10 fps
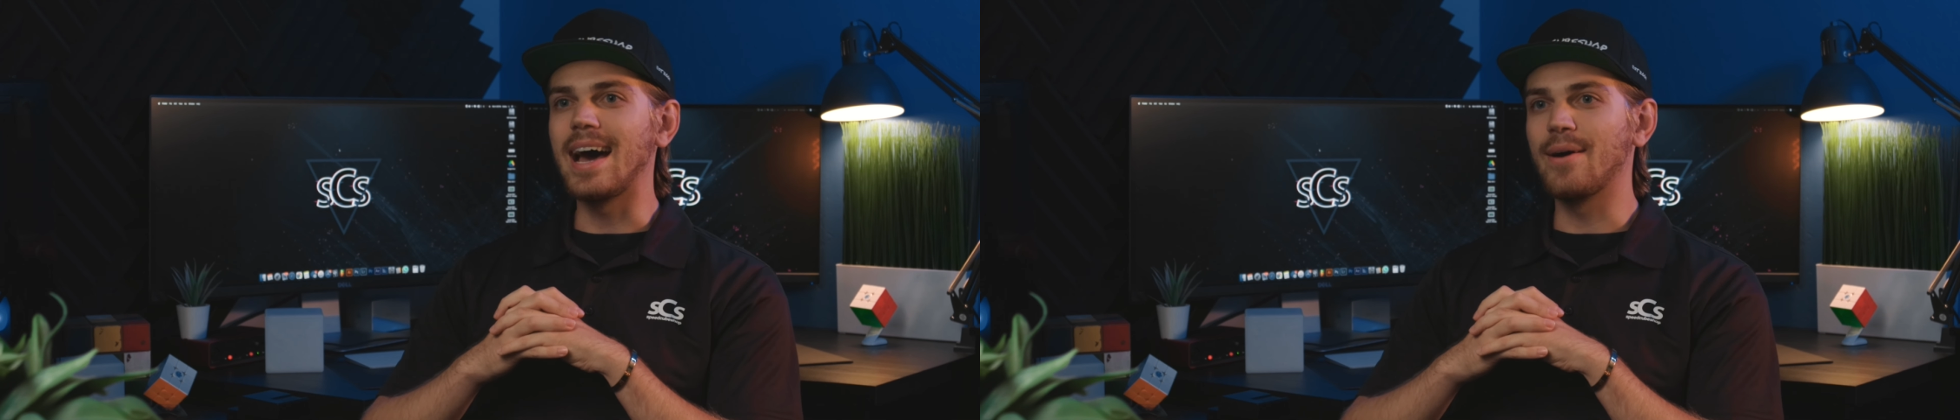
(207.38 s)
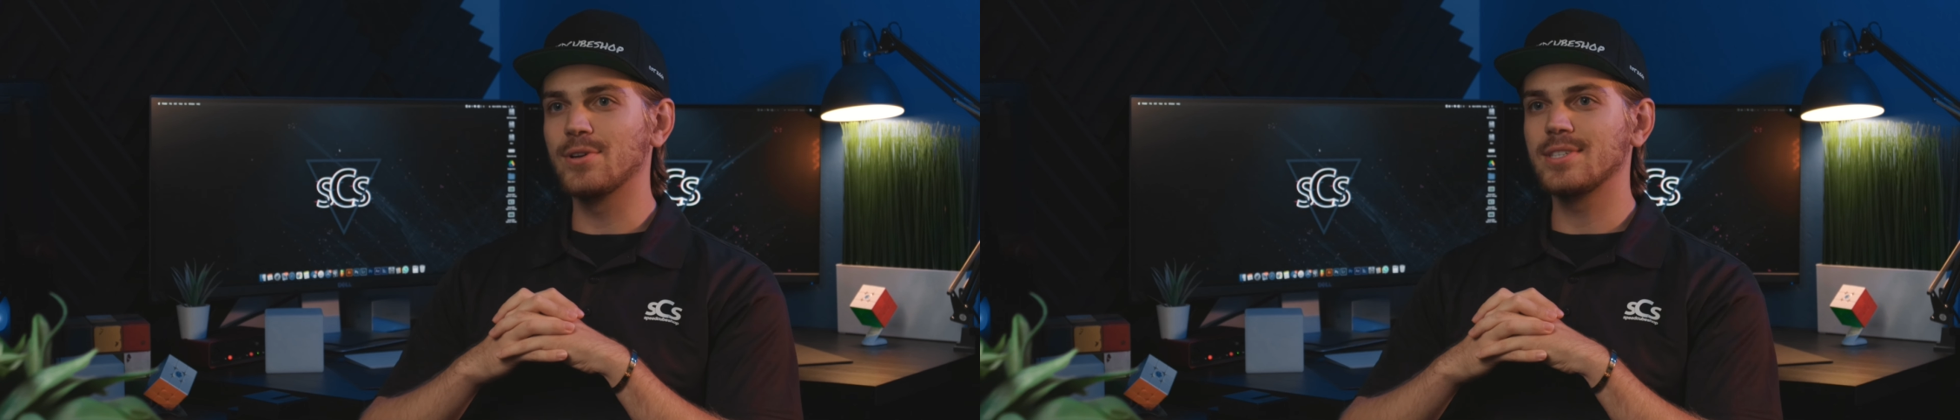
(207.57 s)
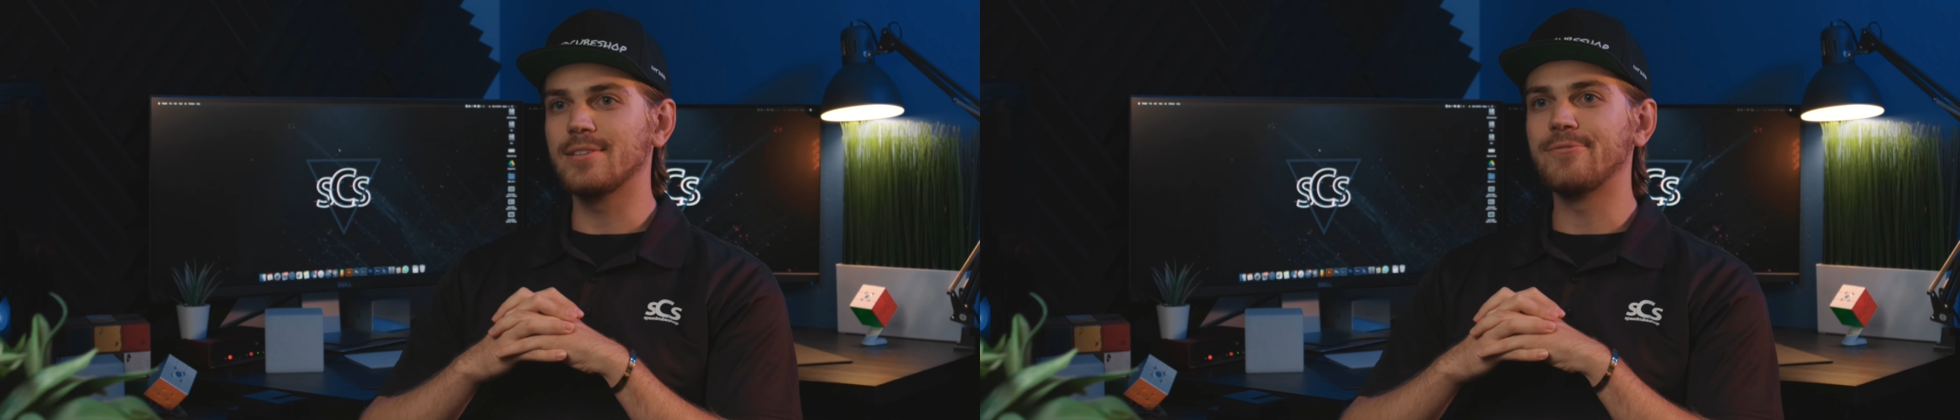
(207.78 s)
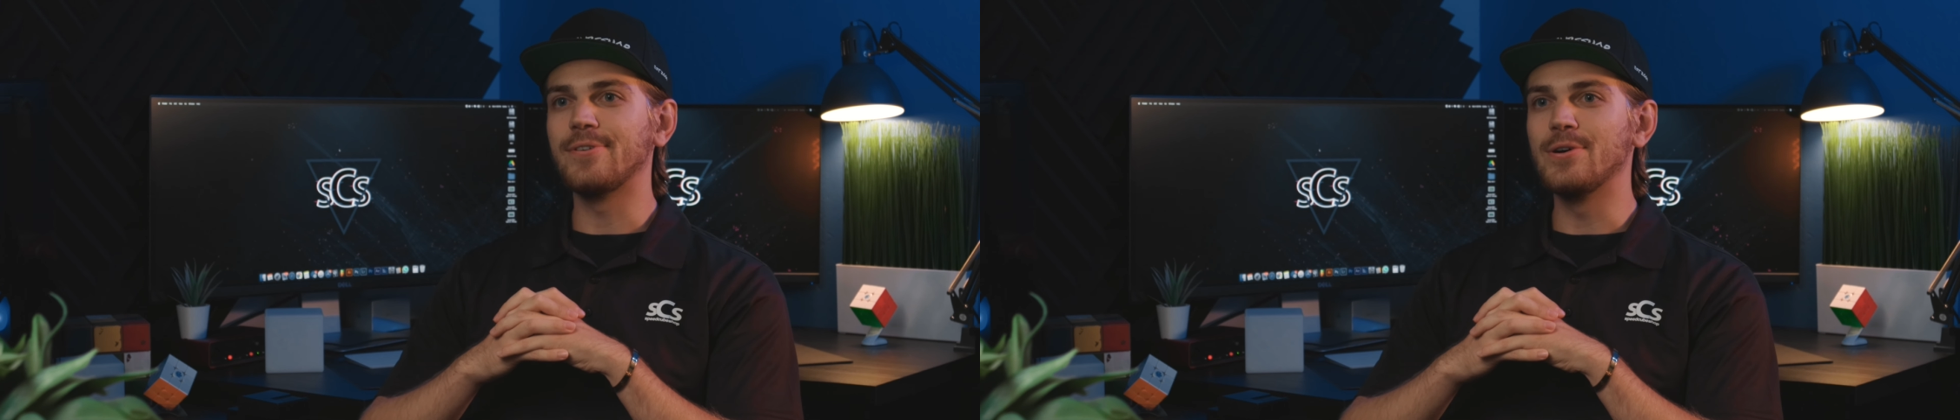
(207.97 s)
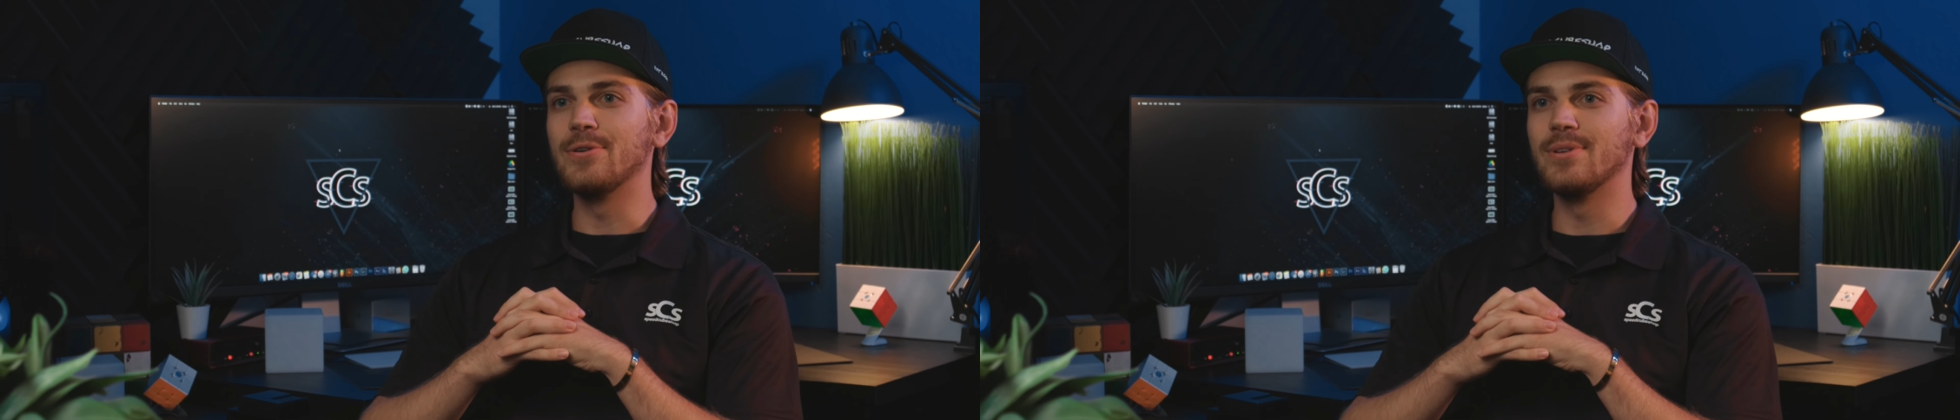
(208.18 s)
hours on the
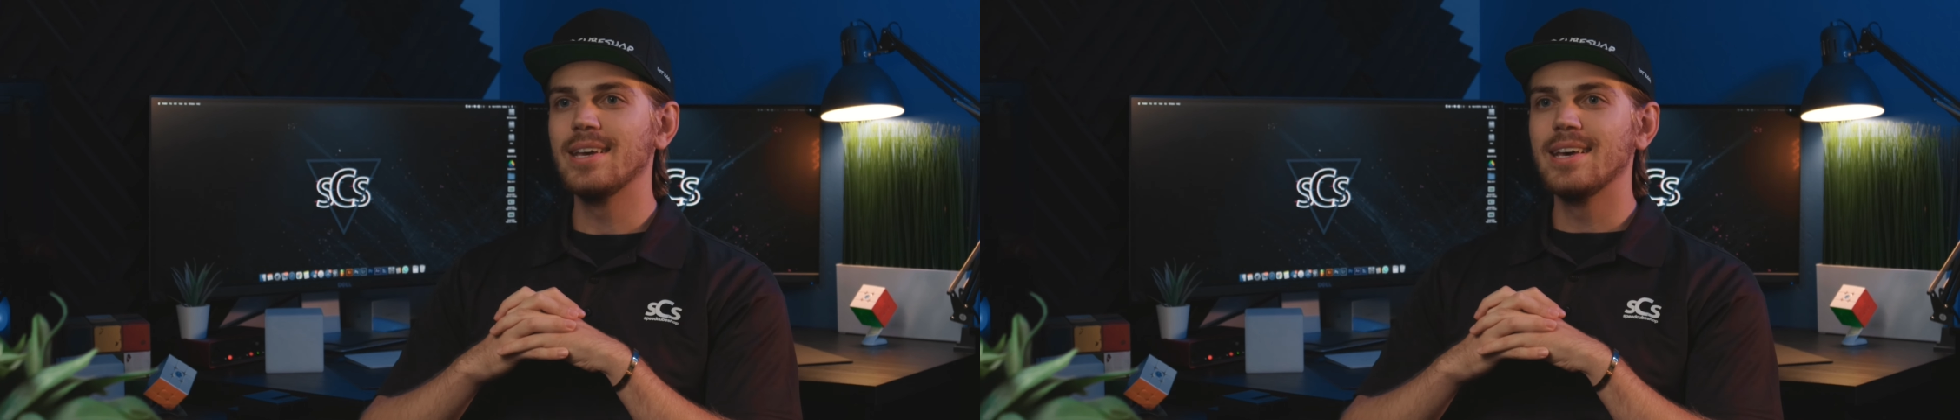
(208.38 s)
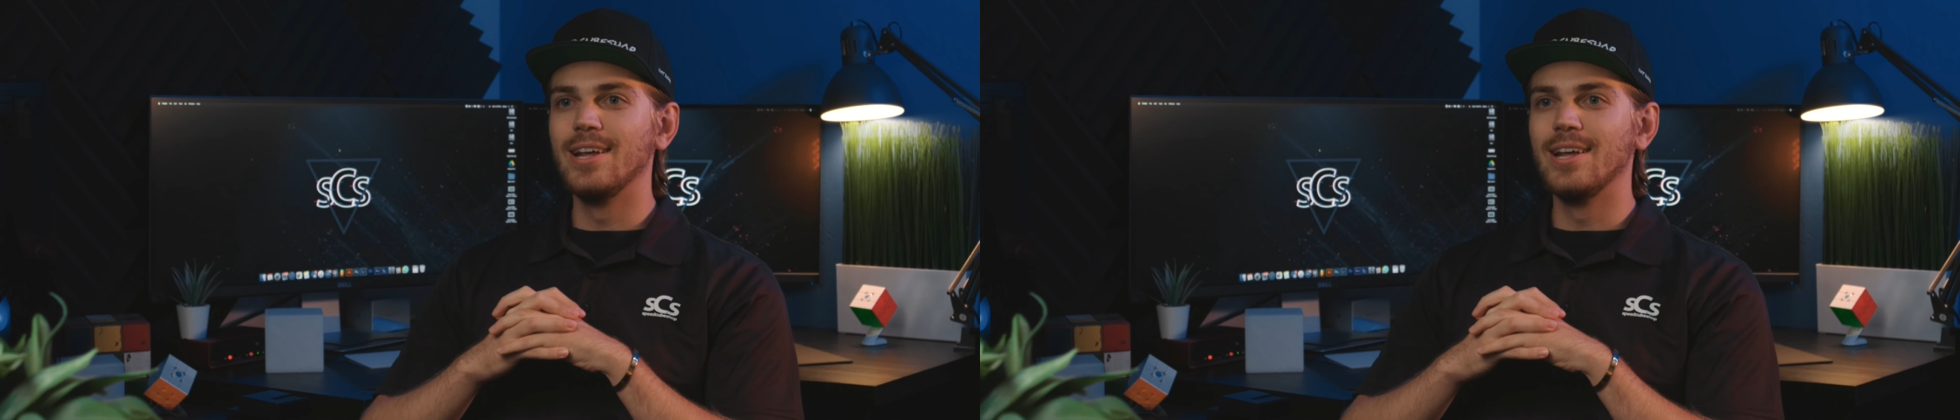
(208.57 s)
phone